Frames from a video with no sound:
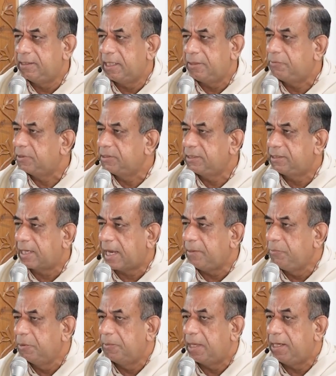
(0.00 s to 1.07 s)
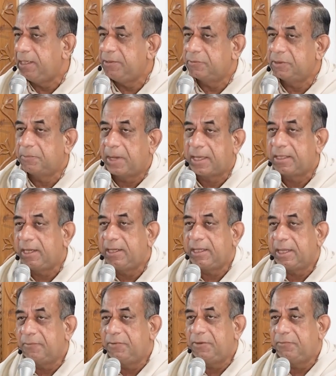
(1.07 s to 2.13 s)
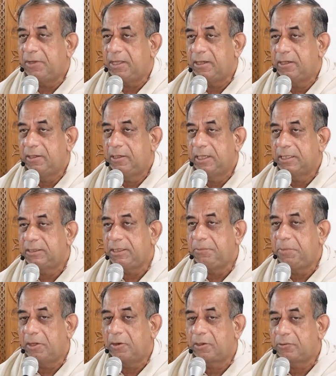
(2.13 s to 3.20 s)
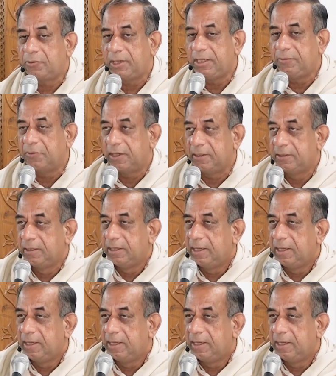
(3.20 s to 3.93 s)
That was the time humanity was migrating everywhere. Nothing belonged to anyone.